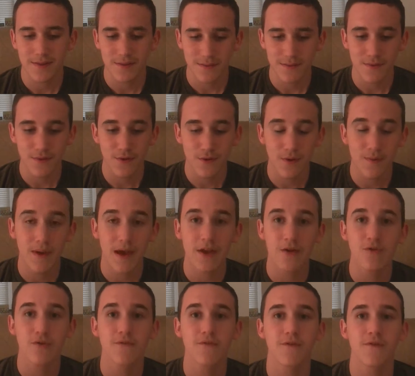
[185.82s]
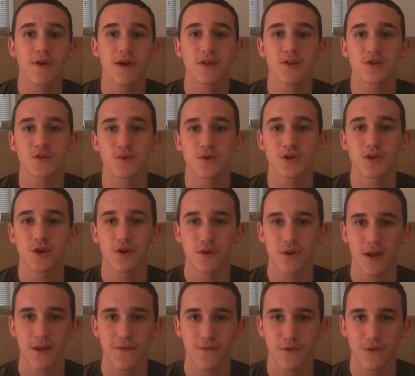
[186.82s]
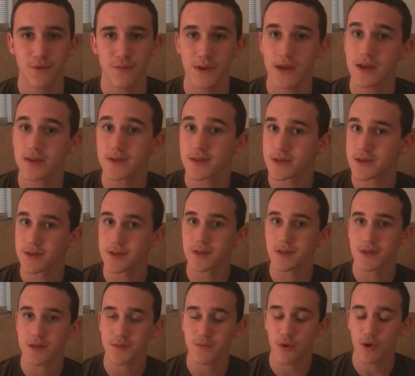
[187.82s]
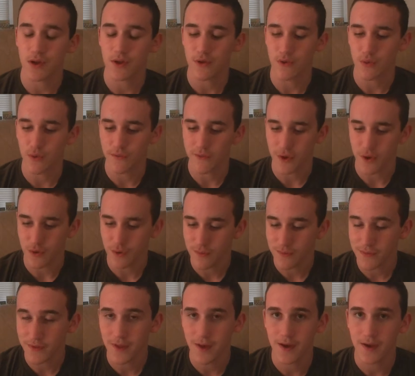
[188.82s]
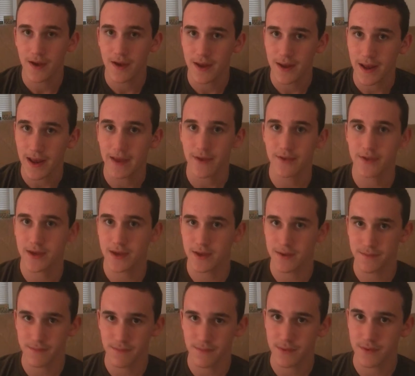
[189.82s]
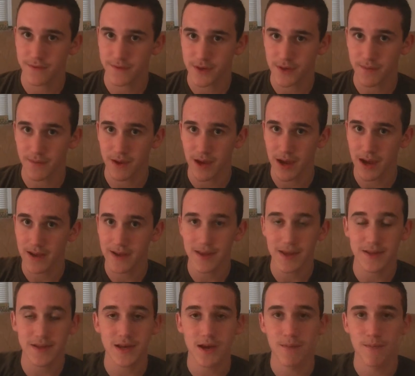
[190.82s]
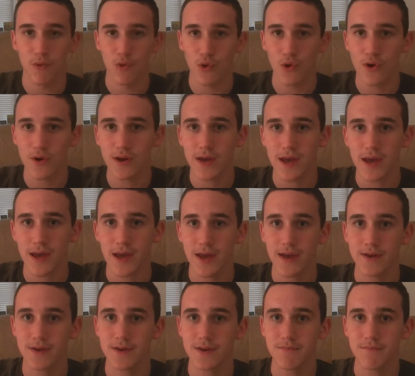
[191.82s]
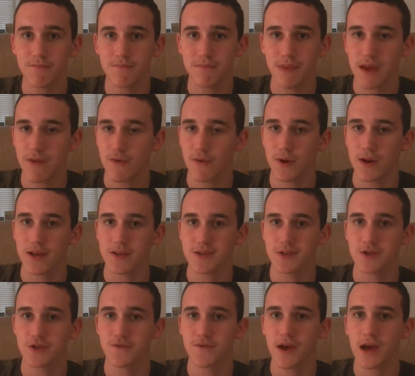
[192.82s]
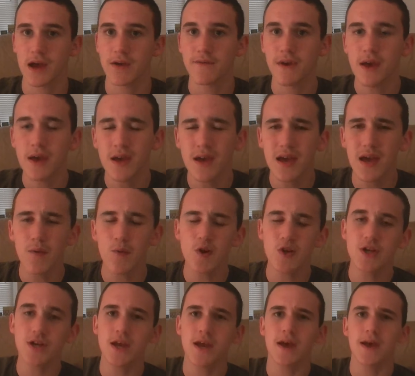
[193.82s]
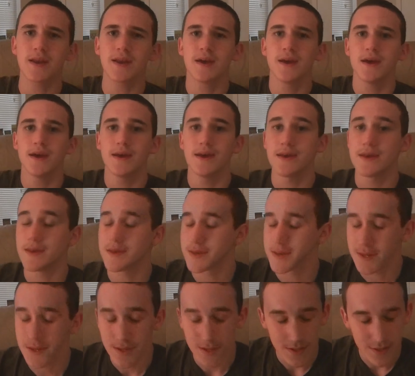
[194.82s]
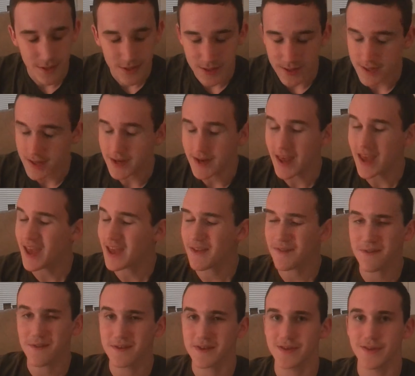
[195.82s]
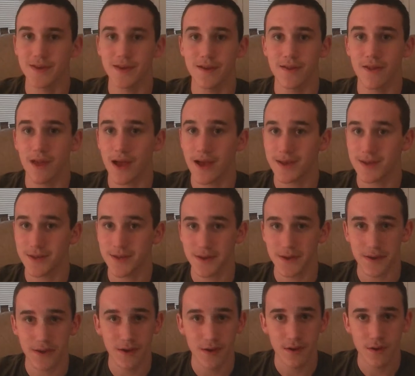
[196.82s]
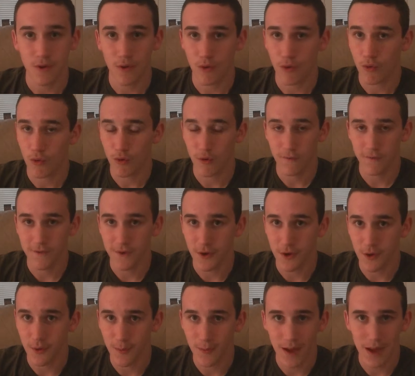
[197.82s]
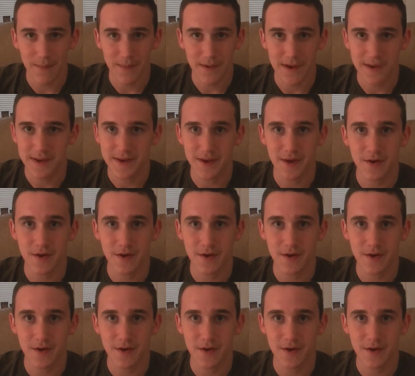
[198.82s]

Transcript: through a matter of events, which I'll get through, because this is a spoiler review, an alien of some kind gets on board, and everyone has to survive. And what you get is just an endlessly classic horror film. I mean,